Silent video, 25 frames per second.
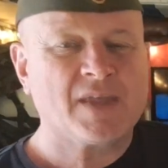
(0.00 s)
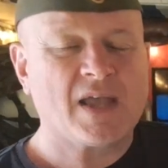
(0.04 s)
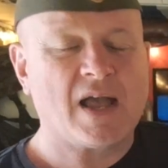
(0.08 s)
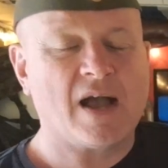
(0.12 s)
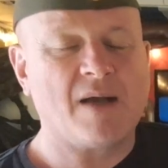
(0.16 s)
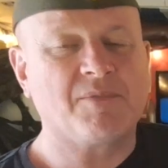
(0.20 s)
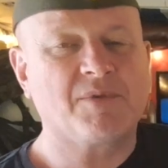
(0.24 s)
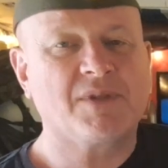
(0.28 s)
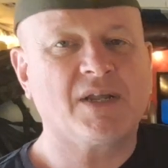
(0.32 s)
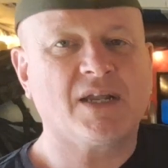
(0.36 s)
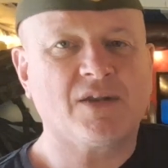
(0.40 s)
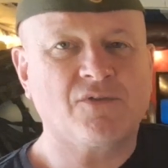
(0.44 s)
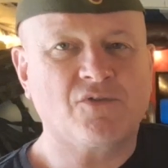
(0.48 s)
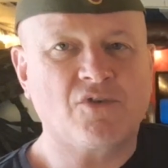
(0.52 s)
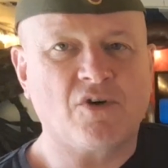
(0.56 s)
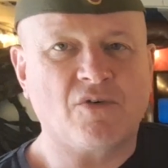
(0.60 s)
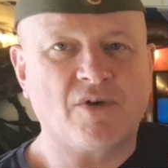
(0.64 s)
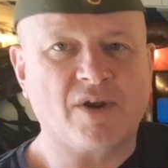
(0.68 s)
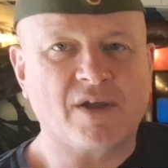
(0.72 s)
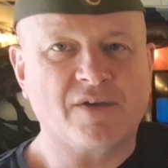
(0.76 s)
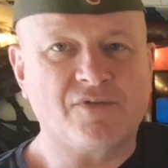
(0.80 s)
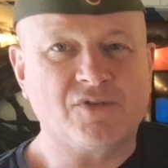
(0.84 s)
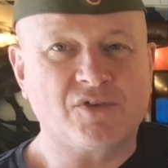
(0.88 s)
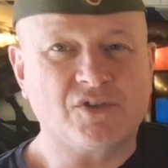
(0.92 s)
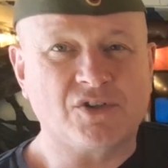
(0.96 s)
I'm glad I've got
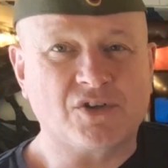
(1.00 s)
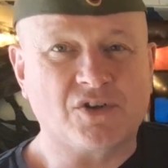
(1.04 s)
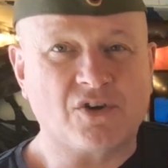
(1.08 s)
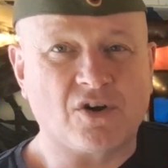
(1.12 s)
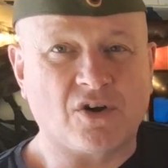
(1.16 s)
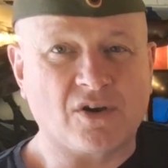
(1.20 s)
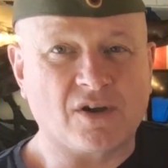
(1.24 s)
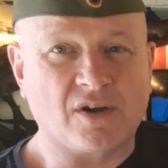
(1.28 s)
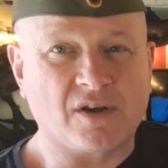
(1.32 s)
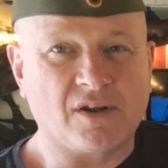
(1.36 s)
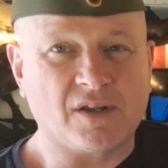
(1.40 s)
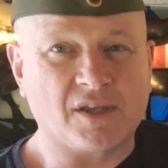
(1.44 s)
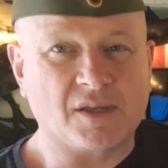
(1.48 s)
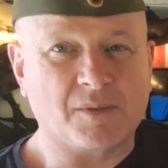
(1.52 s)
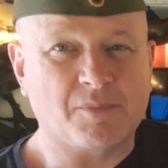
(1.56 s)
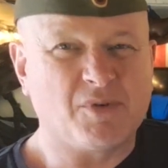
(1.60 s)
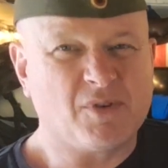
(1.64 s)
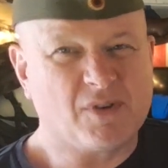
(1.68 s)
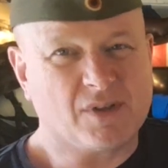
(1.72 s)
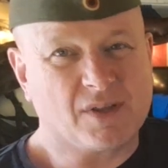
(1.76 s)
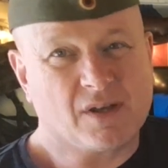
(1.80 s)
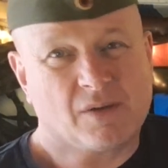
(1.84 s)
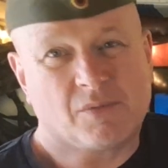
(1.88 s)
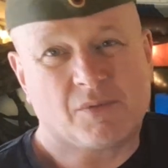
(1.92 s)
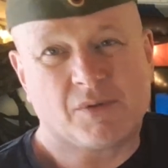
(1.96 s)
rifles at Cock and Click.
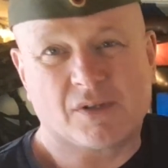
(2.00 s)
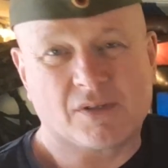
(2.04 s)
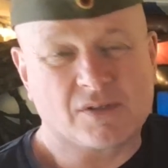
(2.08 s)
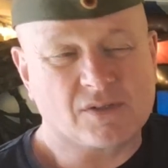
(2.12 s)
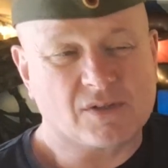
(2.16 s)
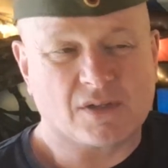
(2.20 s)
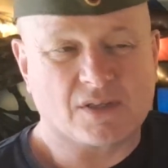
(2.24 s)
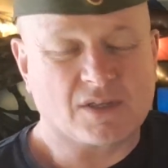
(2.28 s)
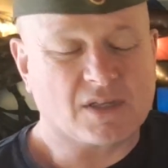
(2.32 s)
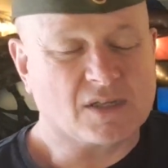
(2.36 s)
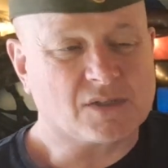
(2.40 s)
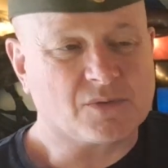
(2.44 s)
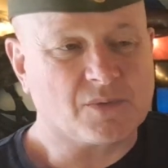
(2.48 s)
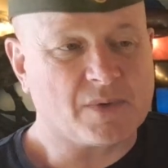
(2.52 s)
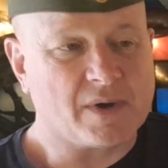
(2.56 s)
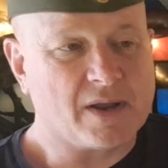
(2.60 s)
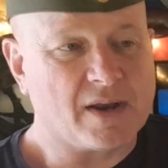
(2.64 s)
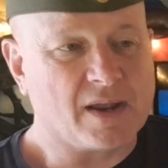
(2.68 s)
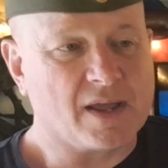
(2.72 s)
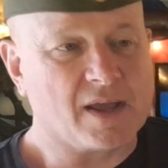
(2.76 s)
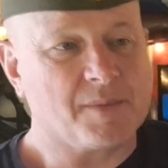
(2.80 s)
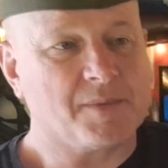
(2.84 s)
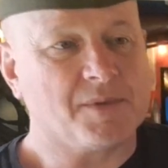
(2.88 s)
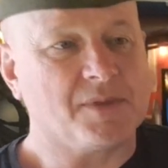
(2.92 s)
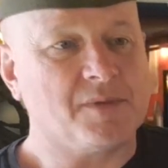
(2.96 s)
Put it that way. That's where
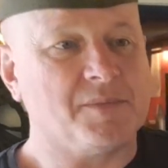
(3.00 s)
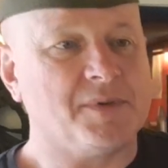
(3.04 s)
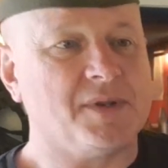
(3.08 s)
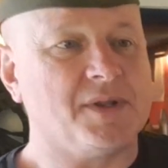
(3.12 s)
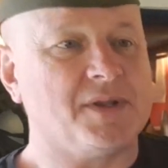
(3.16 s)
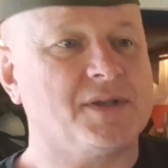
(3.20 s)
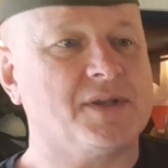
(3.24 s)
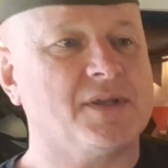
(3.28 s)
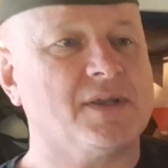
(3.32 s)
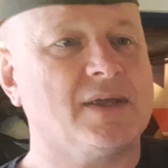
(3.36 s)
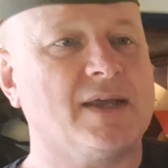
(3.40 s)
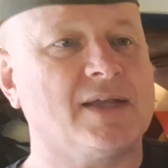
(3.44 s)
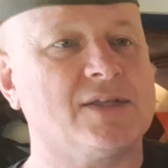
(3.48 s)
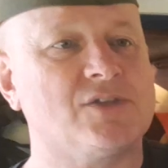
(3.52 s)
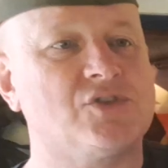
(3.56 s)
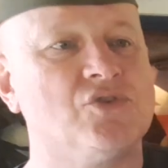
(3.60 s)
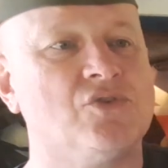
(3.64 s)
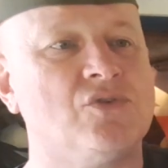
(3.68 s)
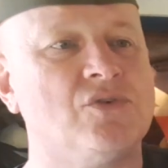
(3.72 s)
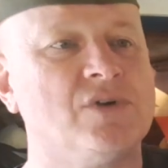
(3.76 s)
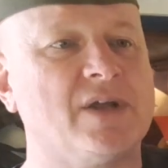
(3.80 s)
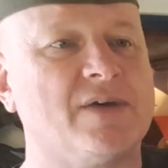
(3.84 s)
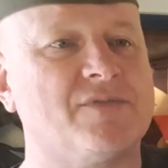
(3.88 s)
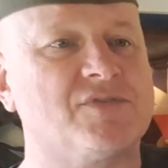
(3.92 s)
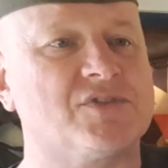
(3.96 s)
I am at the minute. I
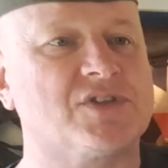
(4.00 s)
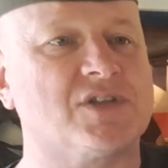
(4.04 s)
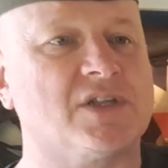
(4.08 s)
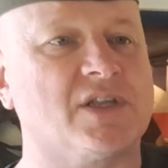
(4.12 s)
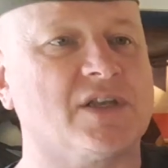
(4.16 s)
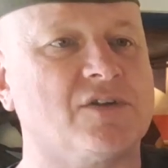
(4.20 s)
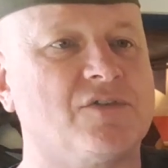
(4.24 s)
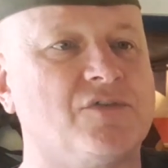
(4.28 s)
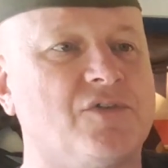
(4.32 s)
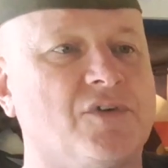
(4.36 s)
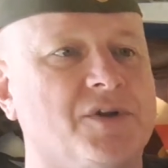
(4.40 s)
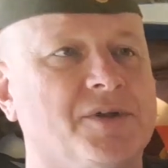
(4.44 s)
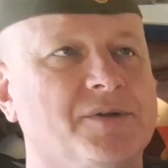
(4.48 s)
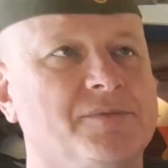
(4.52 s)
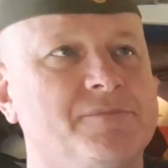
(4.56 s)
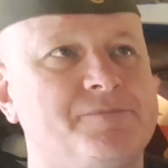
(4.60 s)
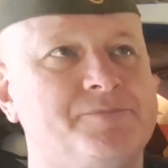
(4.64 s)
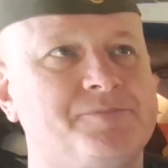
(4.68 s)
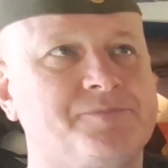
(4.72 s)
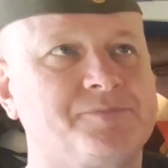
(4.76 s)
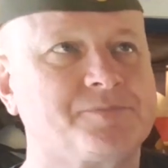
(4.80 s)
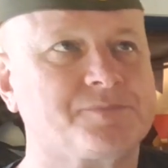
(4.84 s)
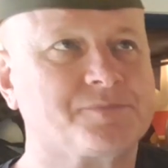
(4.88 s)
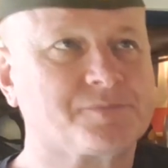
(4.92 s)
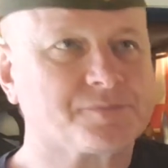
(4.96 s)
don't have a sling for it,
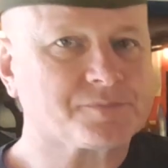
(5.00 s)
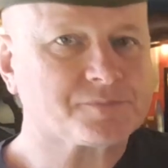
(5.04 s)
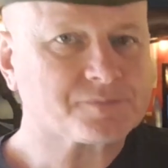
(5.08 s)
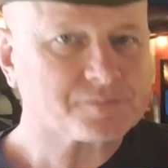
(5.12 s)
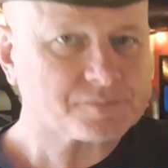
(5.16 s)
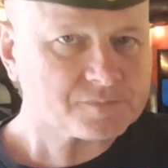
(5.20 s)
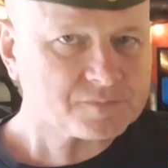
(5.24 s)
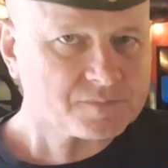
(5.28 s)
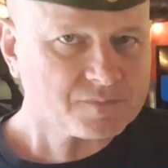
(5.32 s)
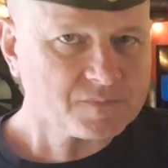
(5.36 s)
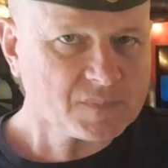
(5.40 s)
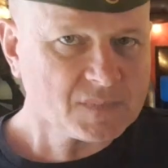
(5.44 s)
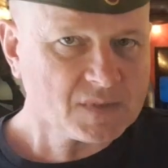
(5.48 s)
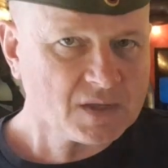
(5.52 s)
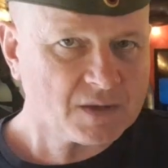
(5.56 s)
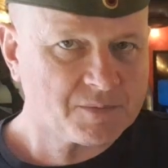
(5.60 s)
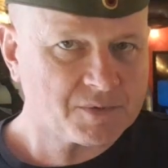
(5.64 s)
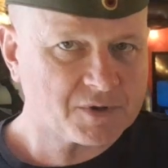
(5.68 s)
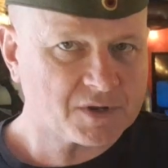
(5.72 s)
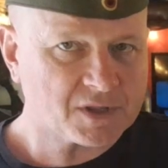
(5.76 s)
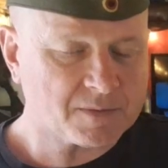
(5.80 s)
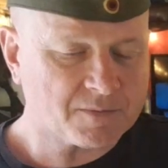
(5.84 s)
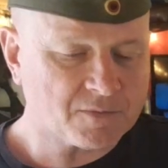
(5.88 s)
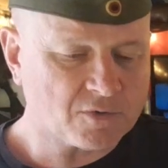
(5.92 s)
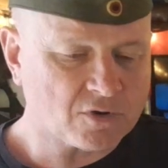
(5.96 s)

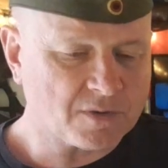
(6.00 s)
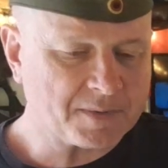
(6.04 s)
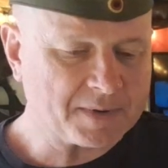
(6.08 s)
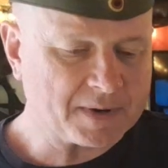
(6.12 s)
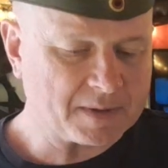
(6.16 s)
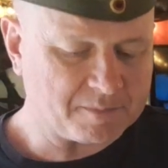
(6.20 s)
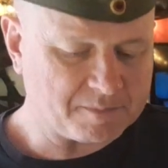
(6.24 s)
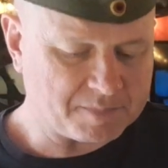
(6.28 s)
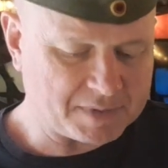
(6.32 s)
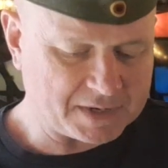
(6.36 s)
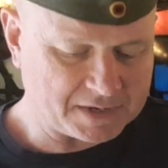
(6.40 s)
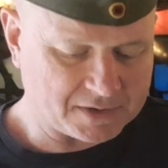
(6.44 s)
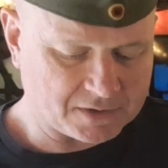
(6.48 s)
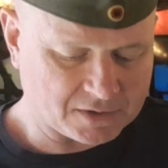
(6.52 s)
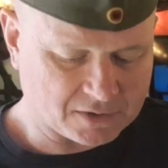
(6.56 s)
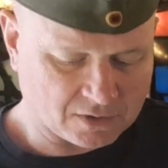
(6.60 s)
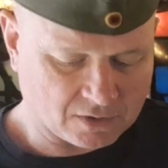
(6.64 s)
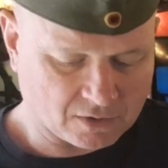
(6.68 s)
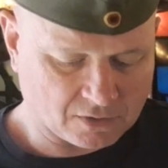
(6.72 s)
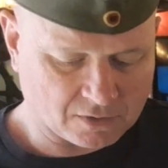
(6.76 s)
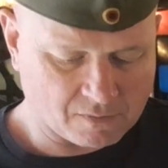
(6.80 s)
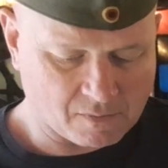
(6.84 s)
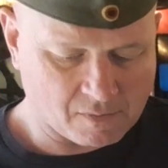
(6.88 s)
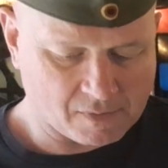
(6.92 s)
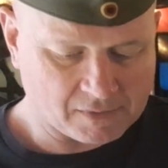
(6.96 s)
but at the moment I'm bidding
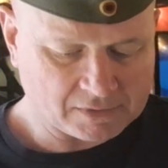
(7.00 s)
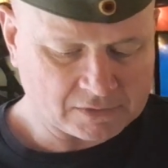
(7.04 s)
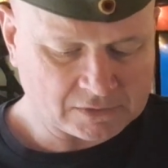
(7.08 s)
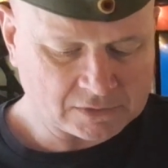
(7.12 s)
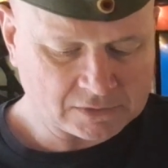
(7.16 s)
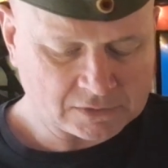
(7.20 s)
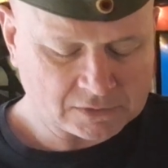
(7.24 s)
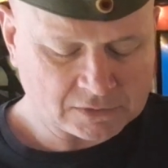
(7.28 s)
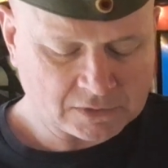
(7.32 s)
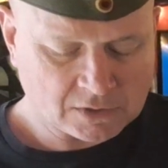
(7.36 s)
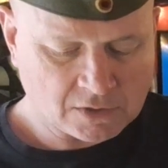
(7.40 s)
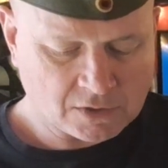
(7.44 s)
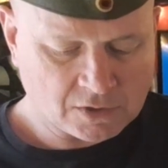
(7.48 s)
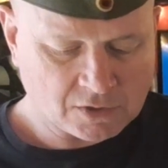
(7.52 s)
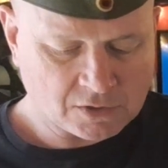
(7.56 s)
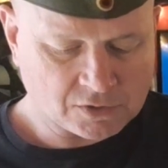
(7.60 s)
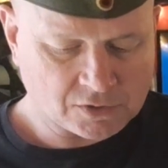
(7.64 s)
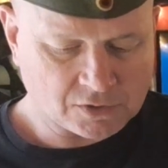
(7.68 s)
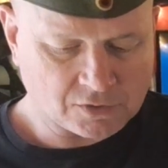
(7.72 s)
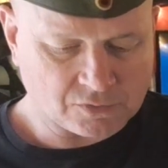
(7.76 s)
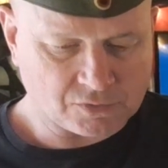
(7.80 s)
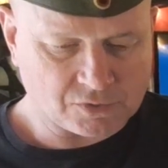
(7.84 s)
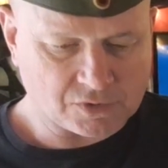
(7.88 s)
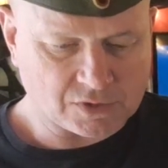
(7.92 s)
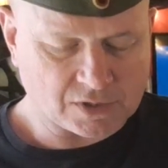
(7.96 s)
on
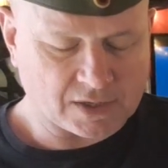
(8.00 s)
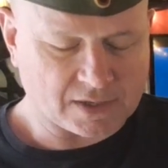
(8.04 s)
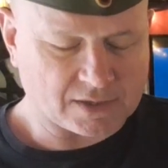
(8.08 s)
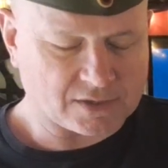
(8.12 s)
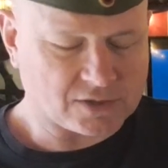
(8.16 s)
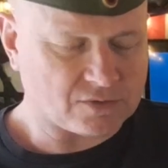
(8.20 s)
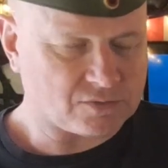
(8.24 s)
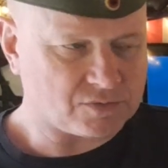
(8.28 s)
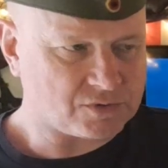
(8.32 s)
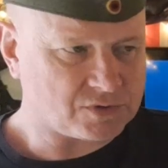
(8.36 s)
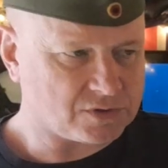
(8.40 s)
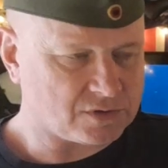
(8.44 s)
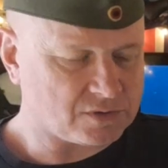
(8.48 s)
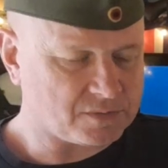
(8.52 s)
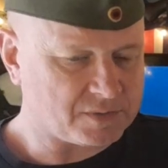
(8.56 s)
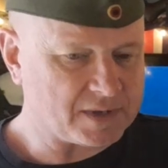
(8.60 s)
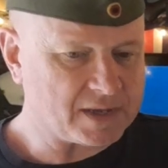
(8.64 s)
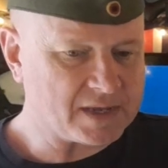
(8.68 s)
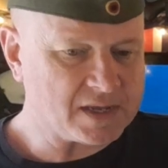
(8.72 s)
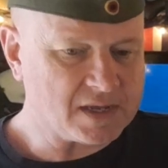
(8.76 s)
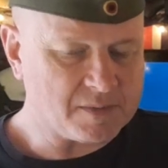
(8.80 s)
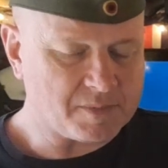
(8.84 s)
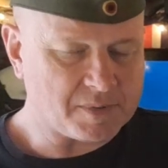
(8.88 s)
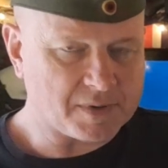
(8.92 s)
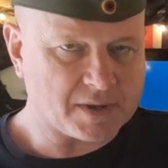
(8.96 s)
YouTube,
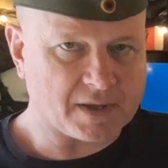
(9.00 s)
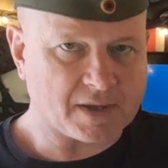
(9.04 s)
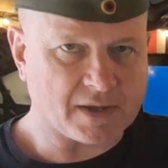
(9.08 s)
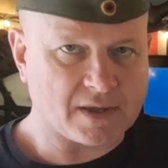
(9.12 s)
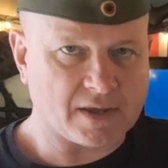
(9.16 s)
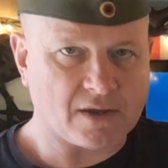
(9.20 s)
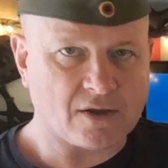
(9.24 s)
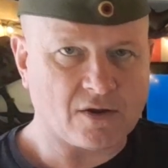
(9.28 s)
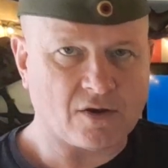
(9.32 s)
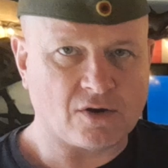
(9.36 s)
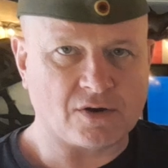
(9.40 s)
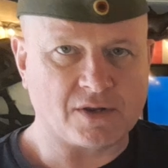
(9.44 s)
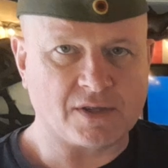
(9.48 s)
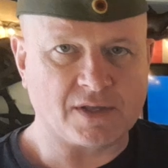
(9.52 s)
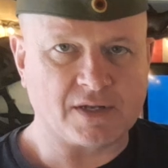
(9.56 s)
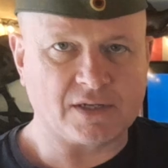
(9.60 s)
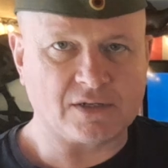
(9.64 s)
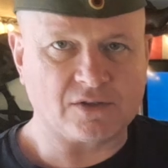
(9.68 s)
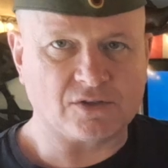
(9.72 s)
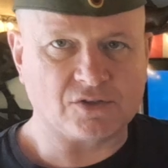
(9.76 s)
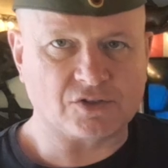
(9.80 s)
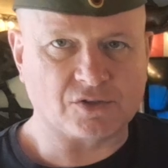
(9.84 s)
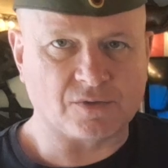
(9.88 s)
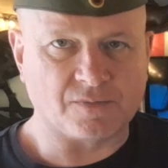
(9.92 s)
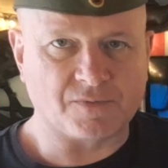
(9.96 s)
eBay, on a
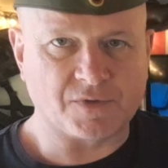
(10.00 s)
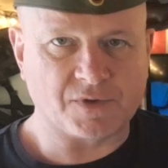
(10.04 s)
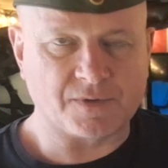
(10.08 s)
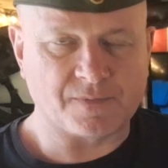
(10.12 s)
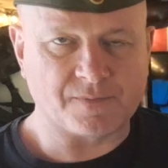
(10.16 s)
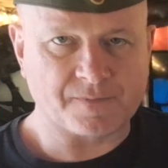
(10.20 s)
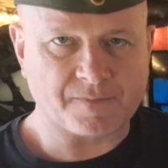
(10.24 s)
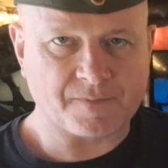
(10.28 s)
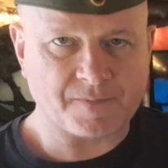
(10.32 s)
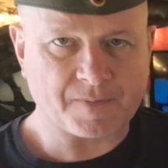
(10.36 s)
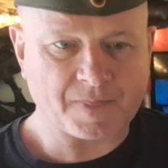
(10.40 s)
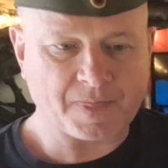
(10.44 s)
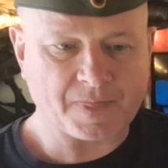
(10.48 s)
little something.